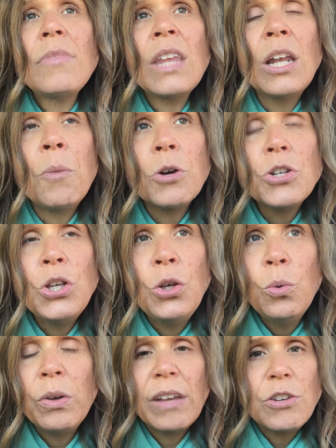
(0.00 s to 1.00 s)
Number
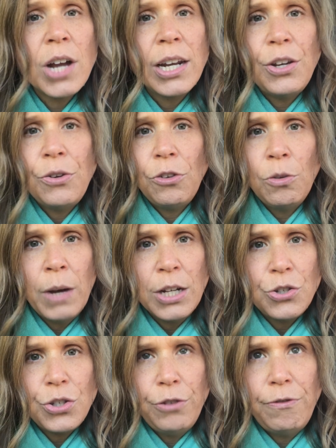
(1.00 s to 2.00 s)
two, was I trying to do too
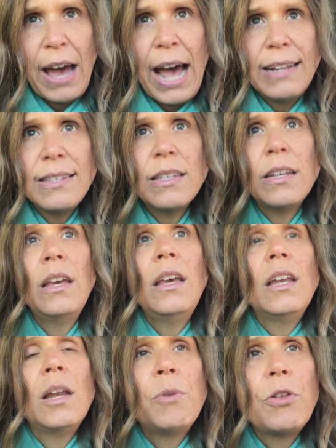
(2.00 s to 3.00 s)
much too fast?
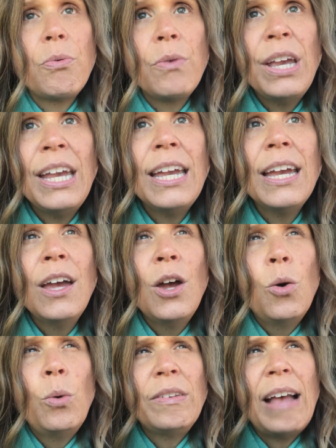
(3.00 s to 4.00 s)
Number three,
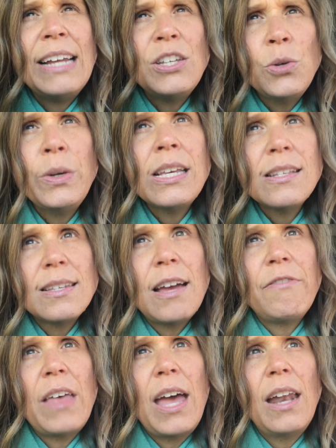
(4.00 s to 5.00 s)
was I doing
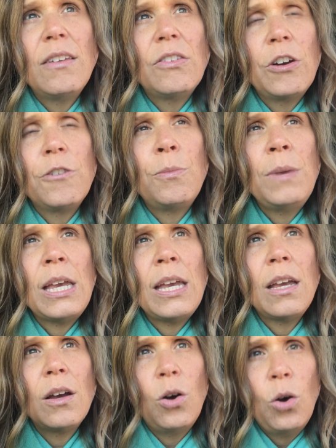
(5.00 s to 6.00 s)
stuff that served
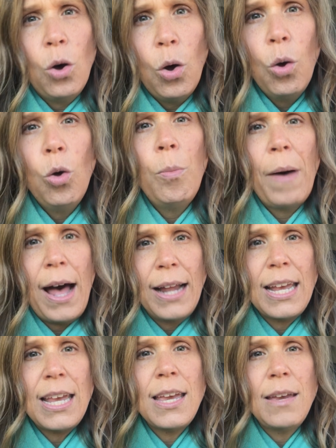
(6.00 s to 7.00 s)
me whole
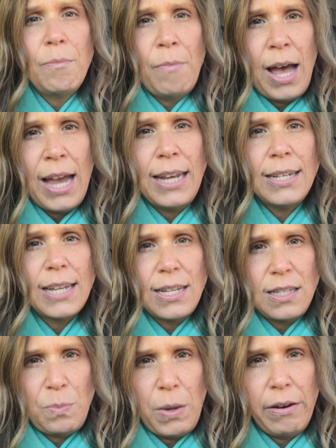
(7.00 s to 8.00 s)
body, mind,
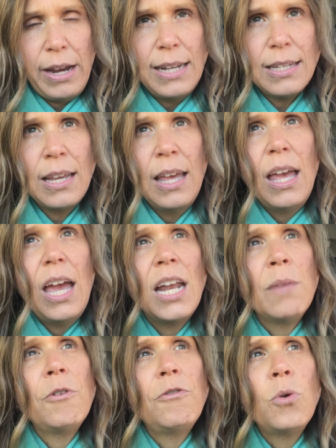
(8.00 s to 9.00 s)
and spirit?
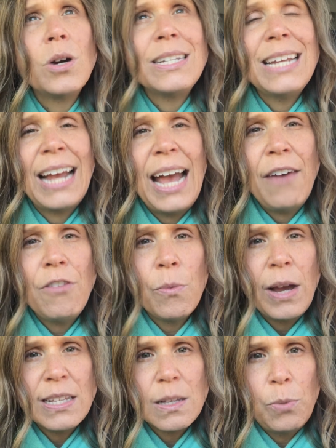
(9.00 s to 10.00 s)
And number four, did I have the
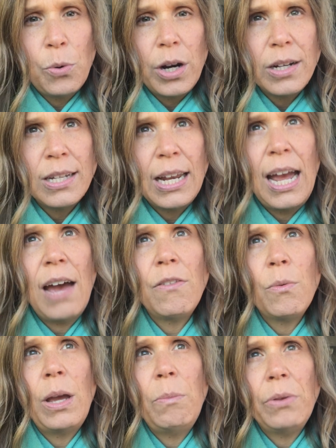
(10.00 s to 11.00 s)
right support? Did I have
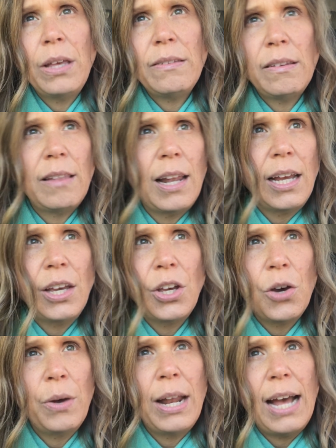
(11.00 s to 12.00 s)
the right places that I could
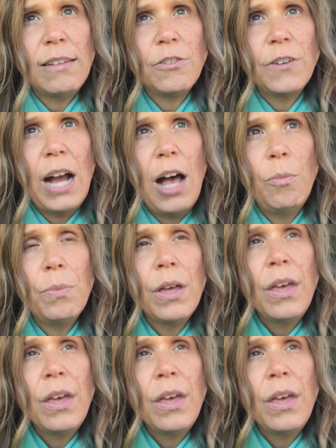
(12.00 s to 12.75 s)
go and ask for help?